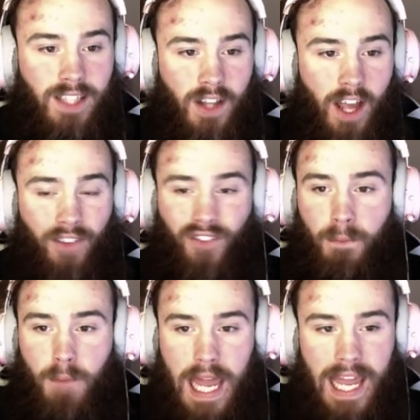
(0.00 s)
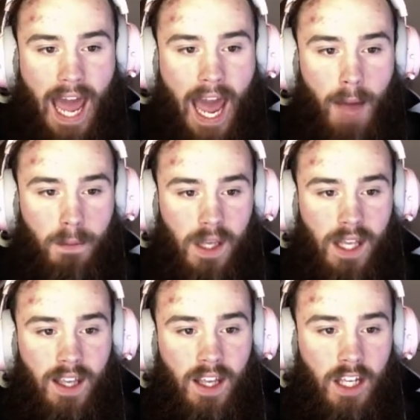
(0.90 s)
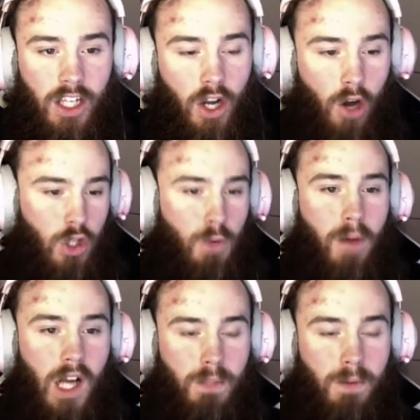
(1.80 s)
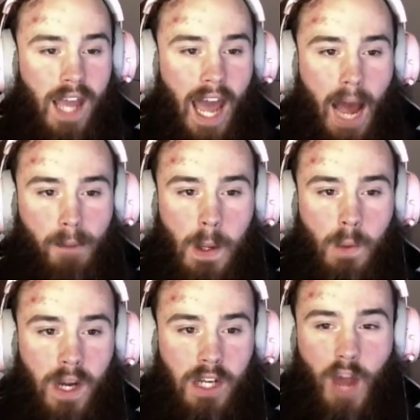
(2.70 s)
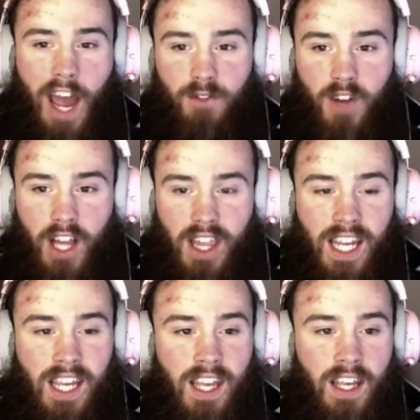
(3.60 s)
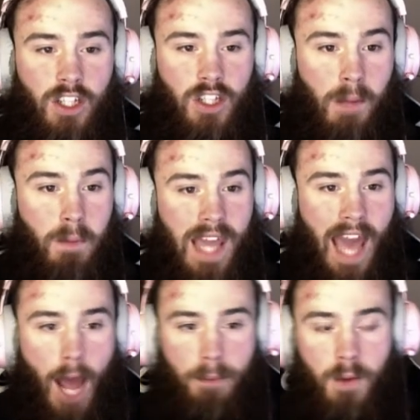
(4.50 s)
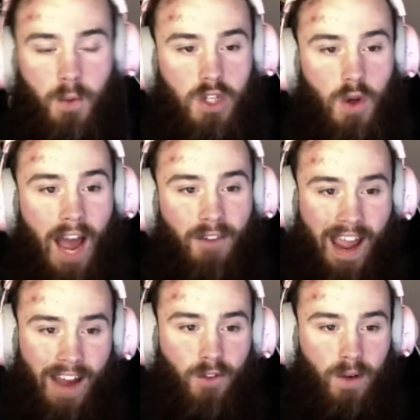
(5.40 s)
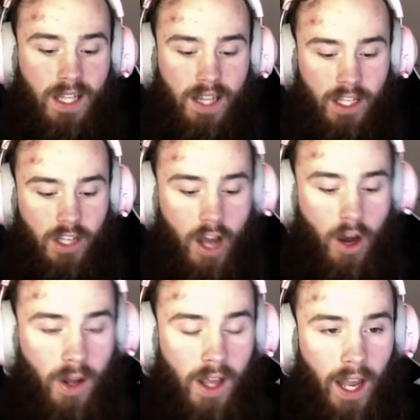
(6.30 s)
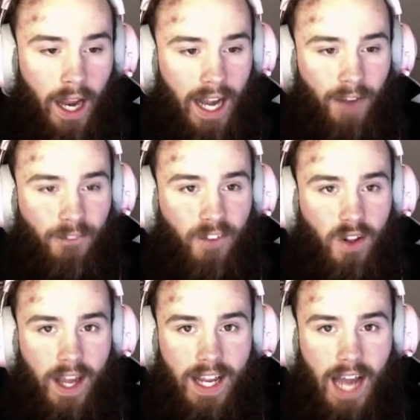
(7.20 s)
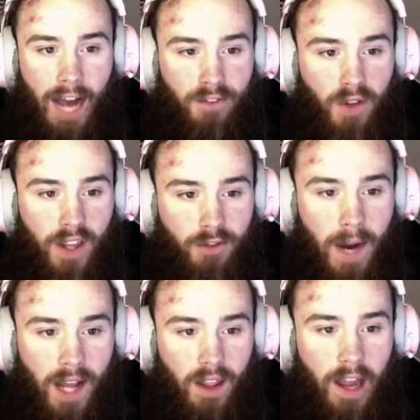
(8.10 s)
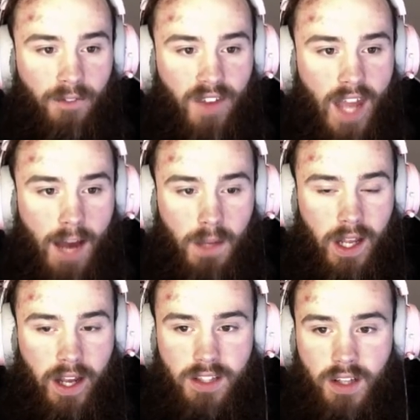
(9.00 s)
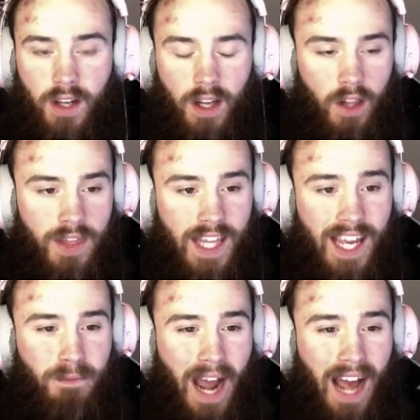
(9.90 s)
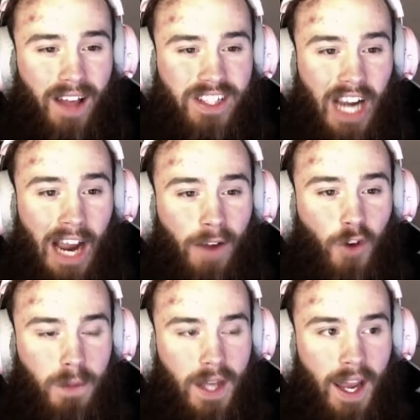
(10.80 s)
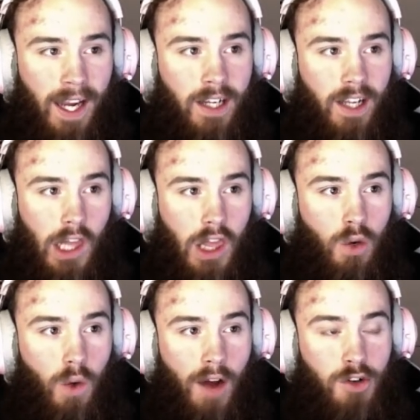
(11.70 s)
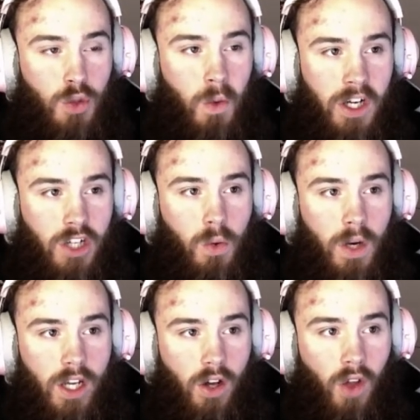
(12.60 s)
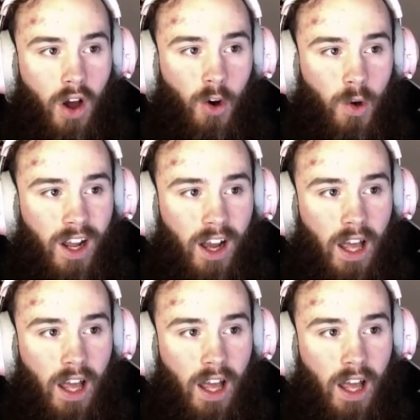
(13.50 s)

in life and being happy? You know, you must be happy when you have nothing to be happy when you have everything, you know? And I feel like I've lived my life, because the knowledge I've obtained throughout 2020 alone,